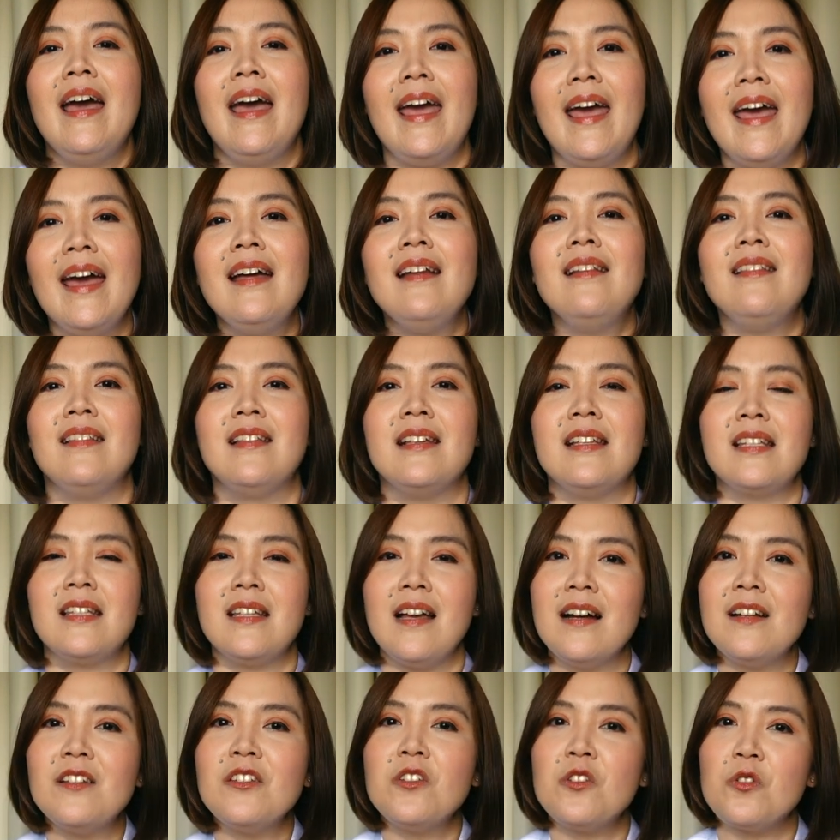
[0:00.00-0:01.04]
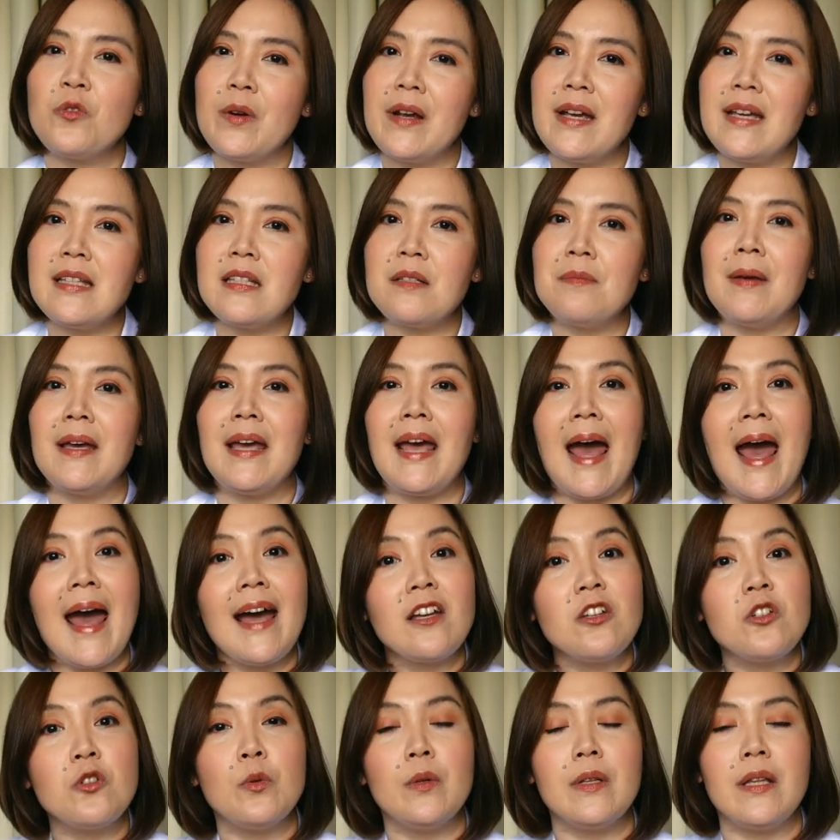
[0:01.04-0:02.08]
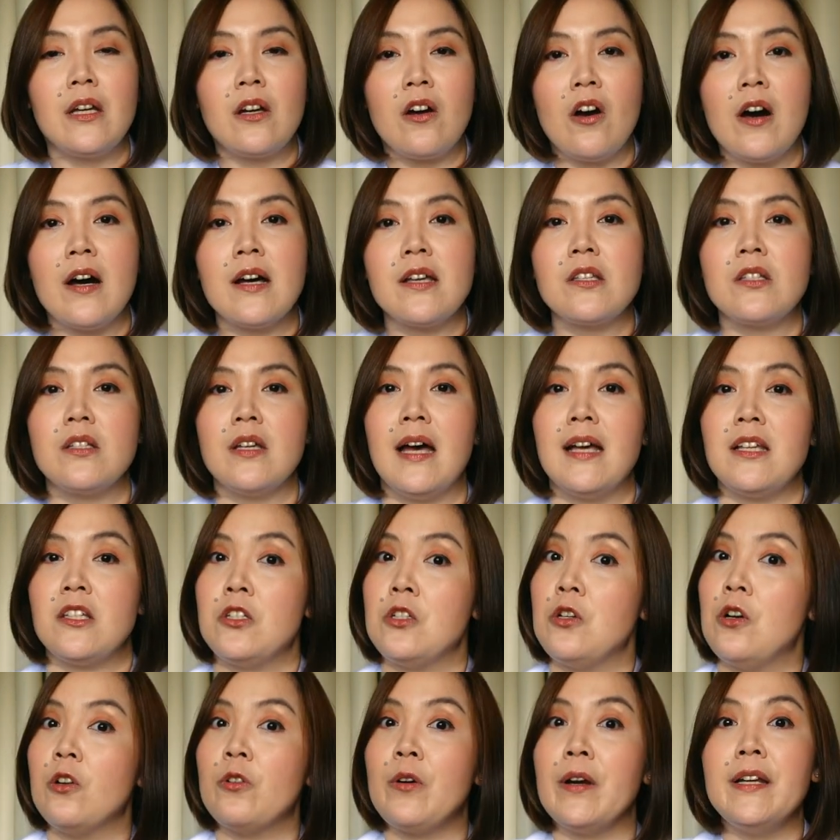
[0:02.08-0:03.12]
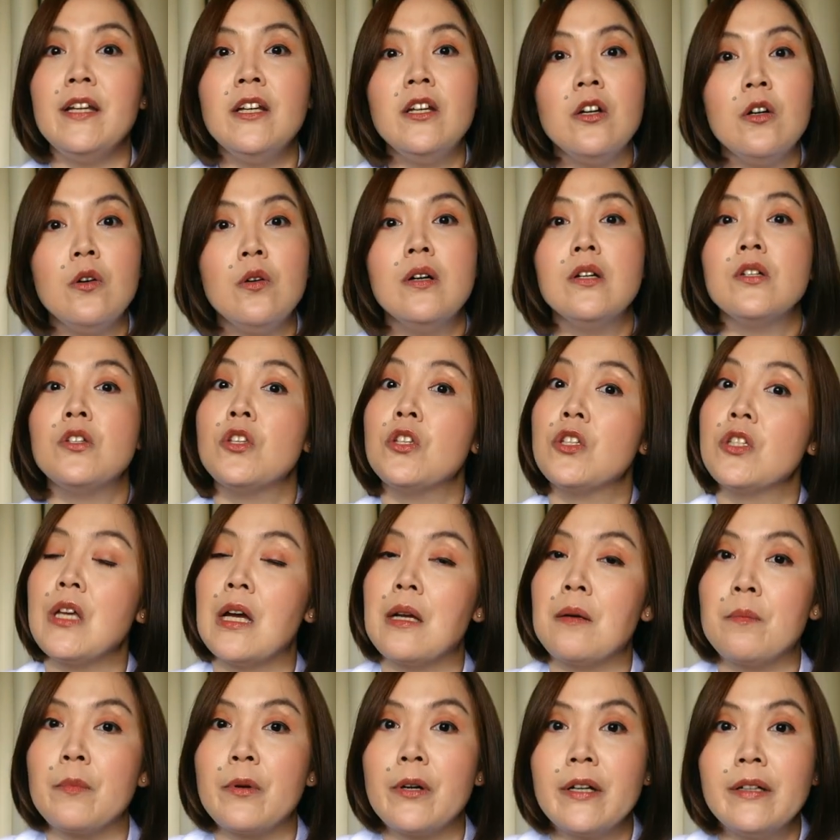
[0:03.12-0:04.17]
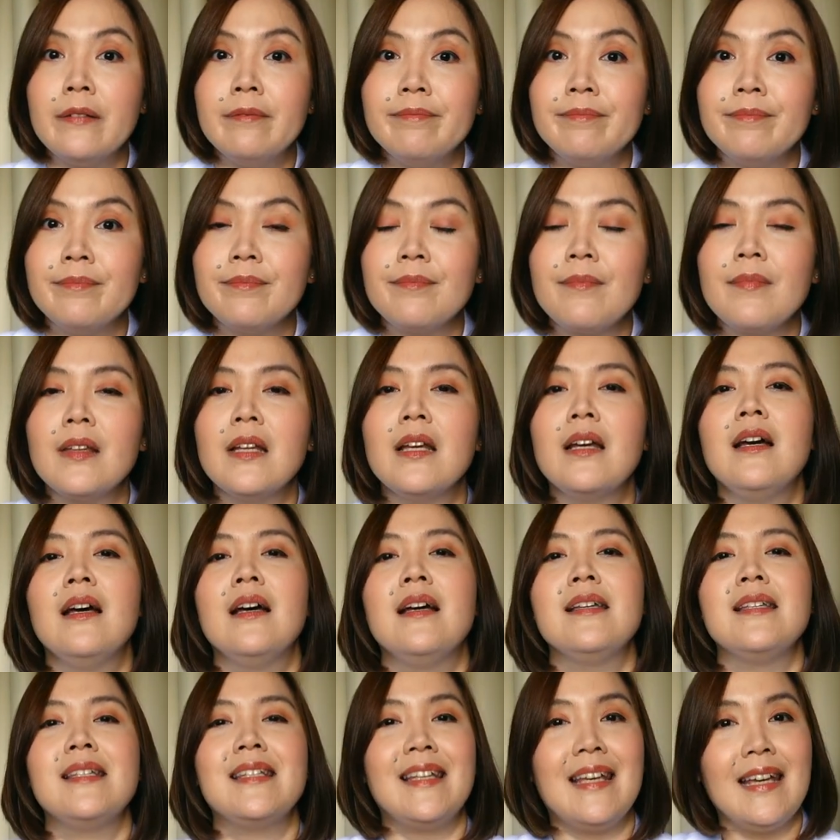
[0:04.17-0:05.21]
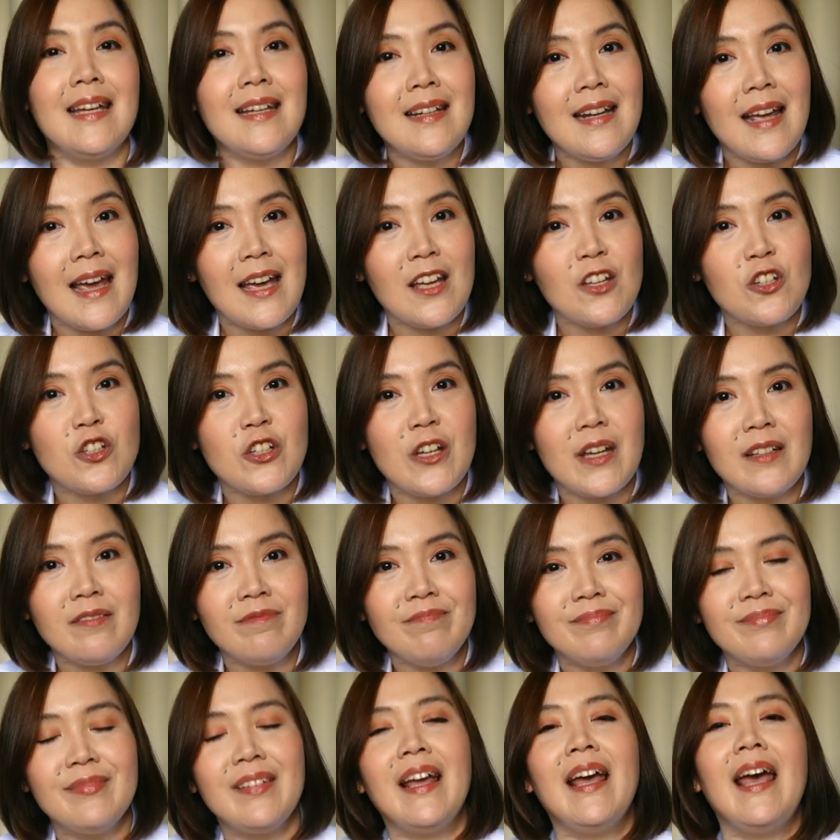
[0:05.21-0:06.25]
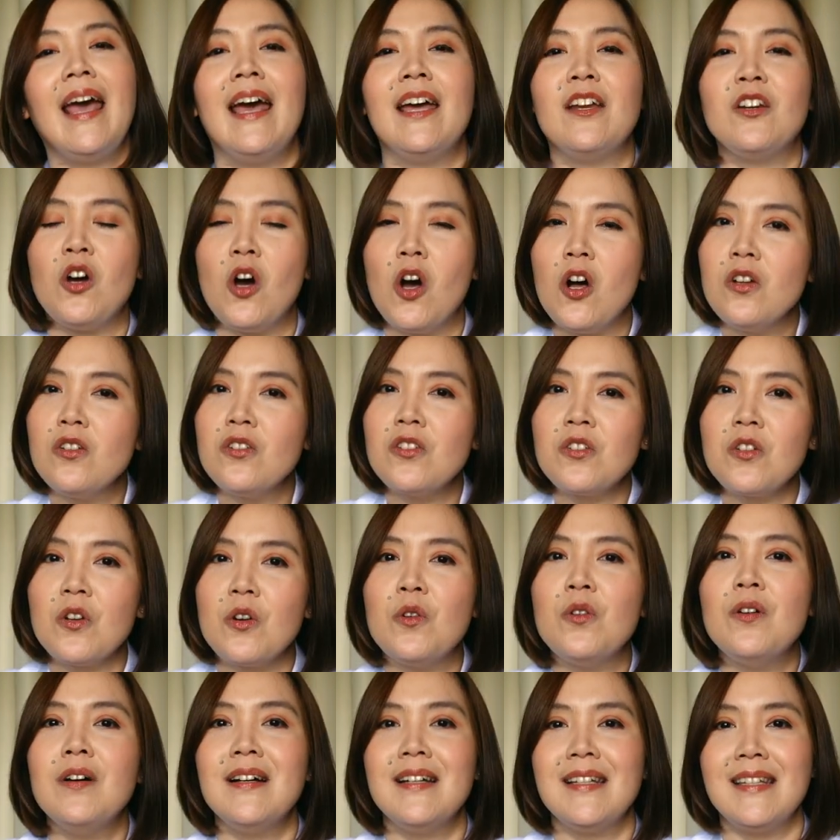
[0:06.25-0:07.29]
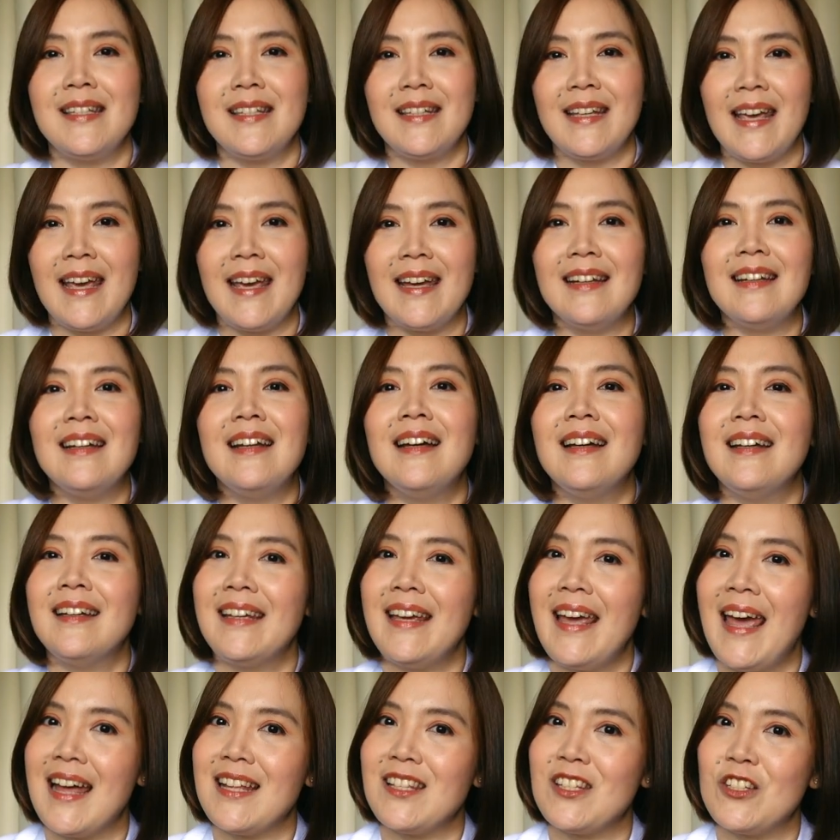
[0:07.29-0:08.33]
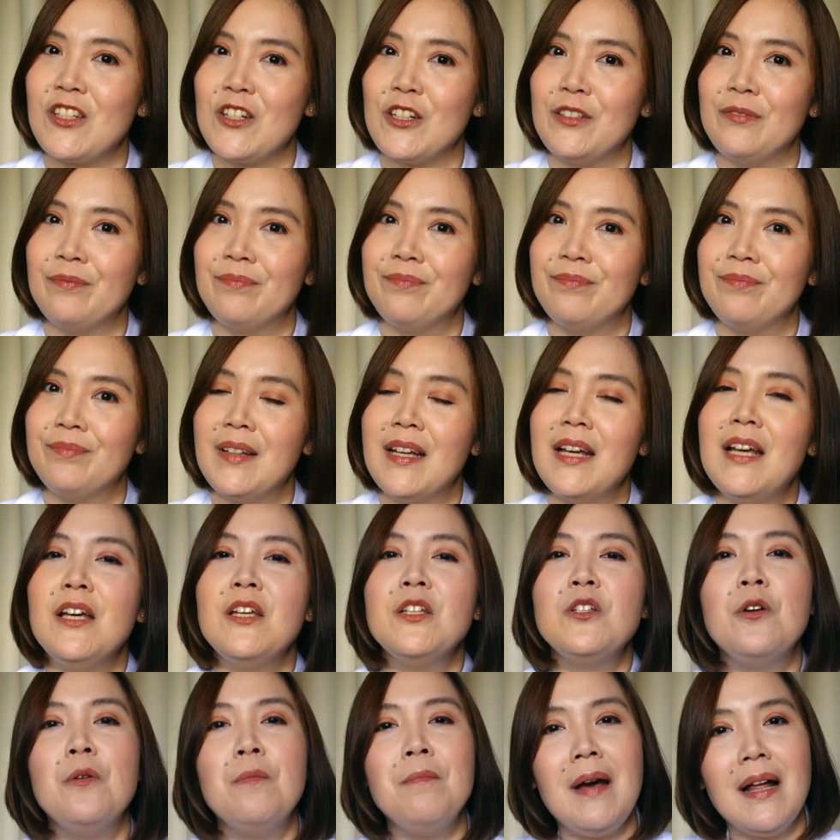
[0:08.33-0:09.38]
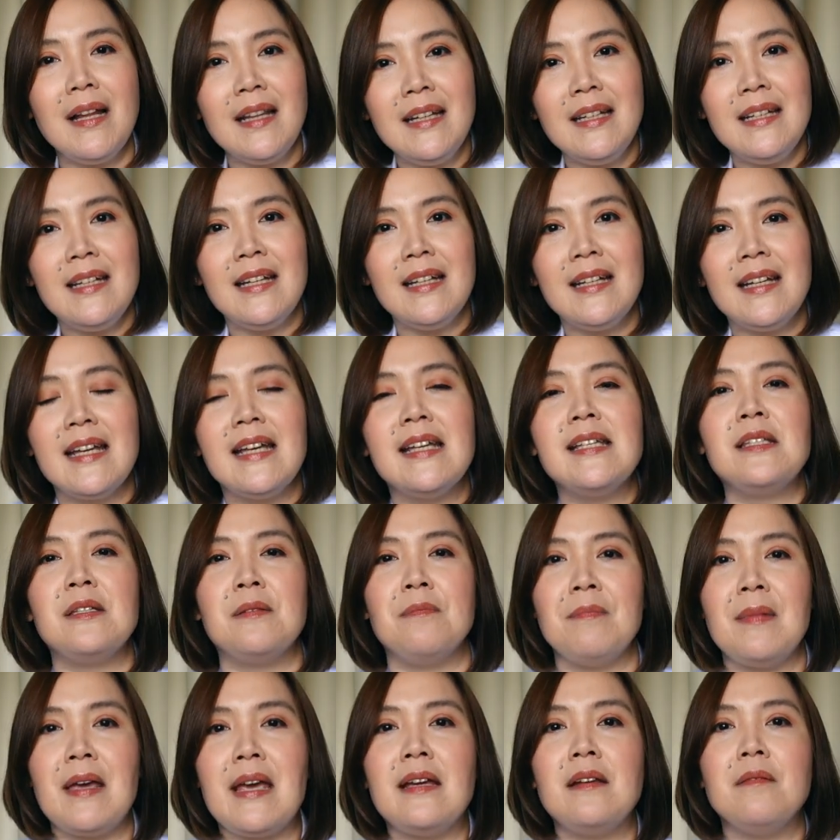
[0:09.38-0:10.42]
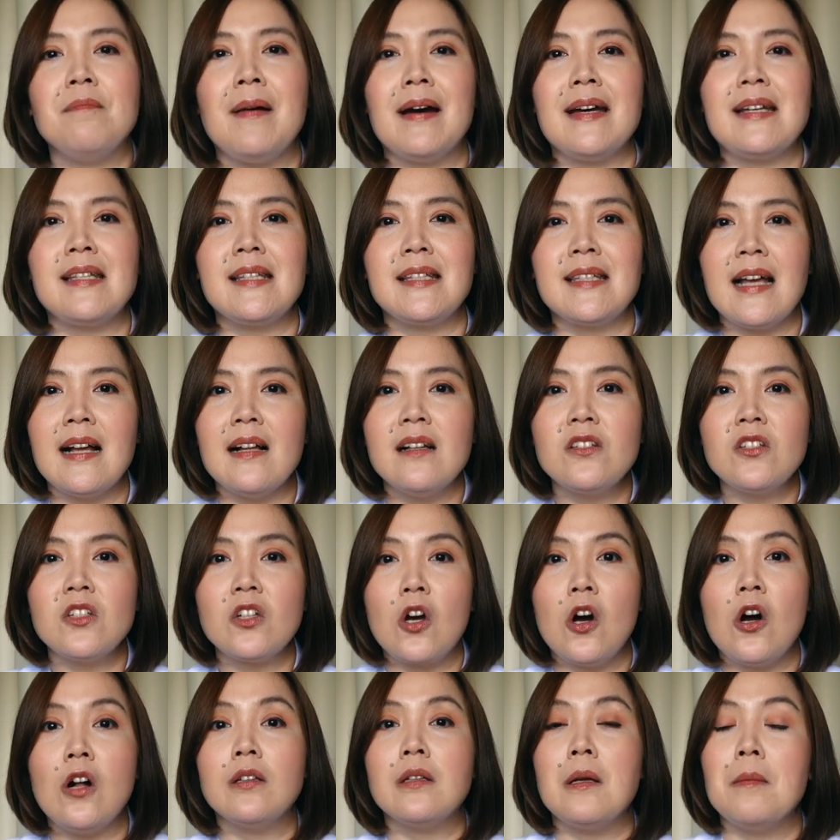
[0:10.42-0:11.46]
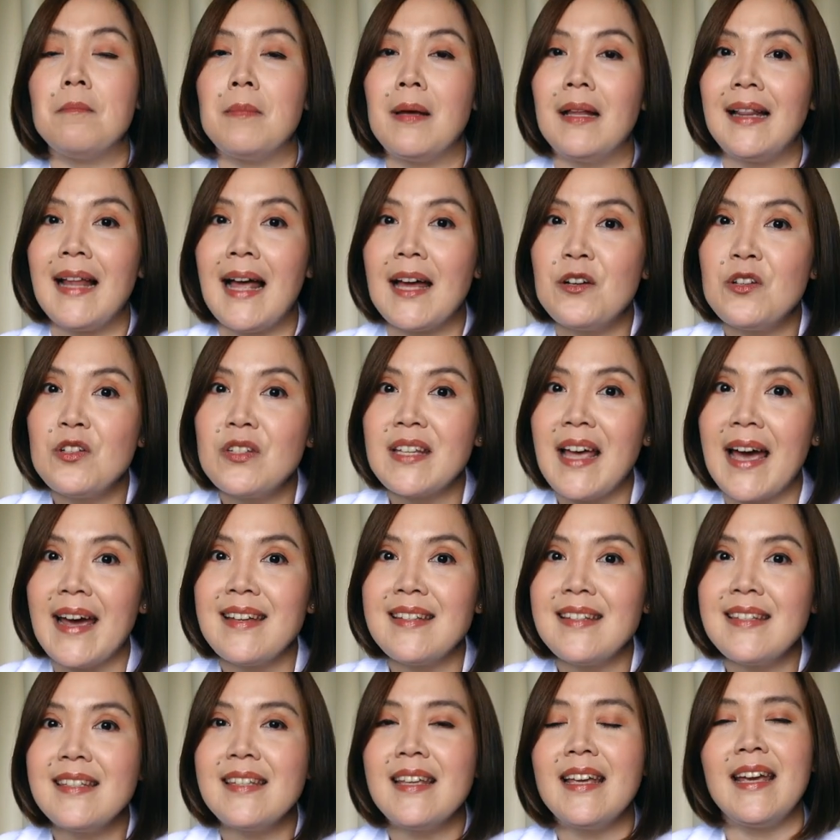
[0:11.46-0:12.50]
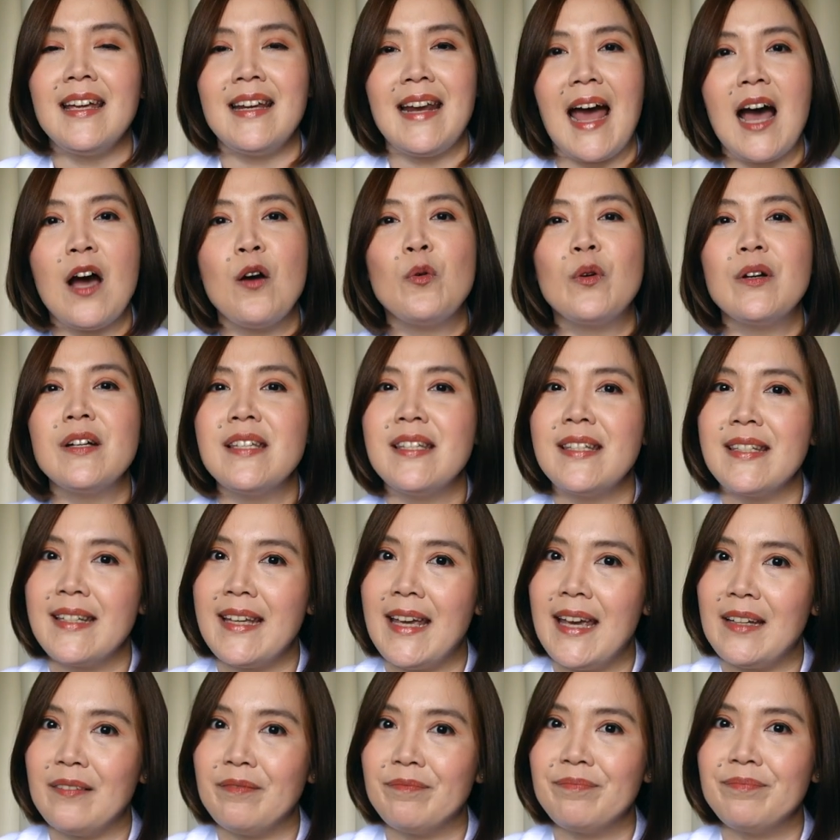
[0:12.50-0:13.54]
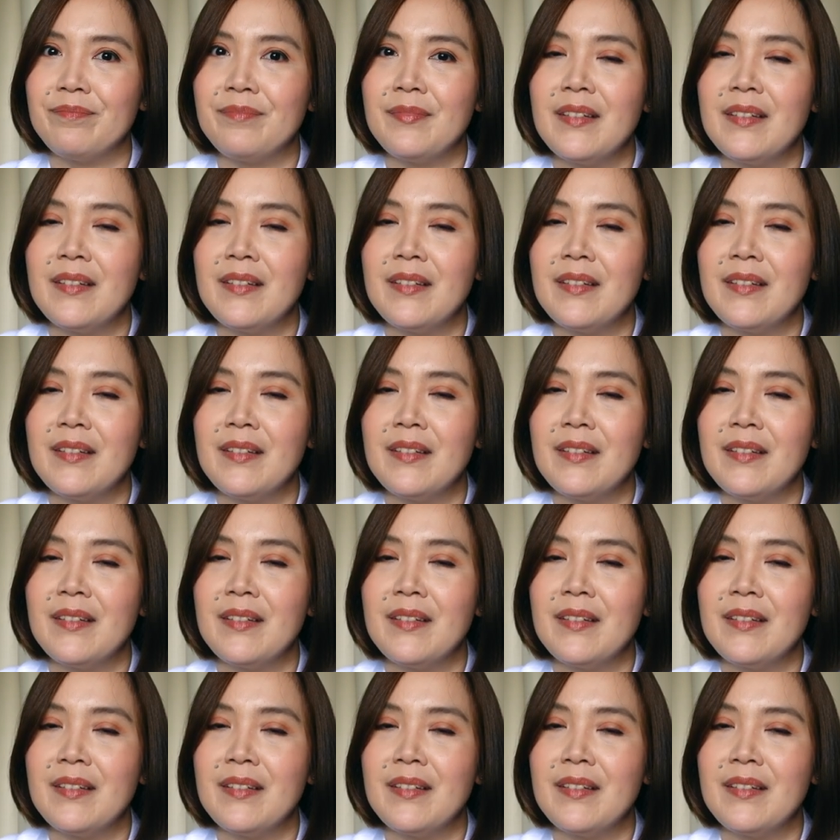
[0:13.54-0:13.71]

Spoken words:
And the sun's rays may actually cause, as you already know, sunburn, skin aging, and also skin cancer. So melanin is made by cells called melanocytes in our skin.